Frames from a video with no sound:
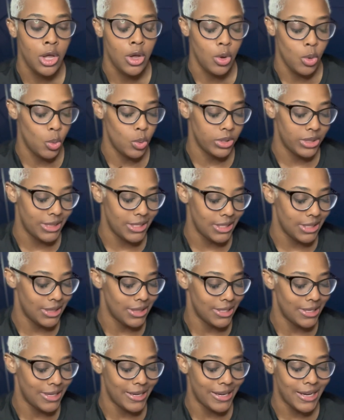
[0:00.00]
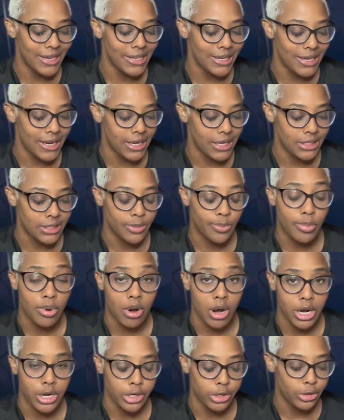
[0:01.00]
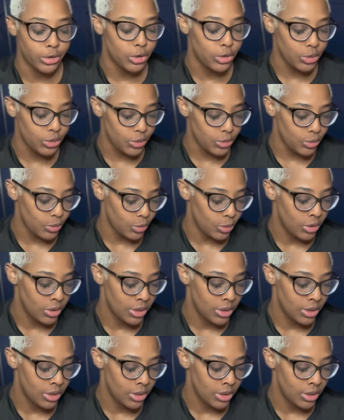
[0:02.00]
within the 90 days prior to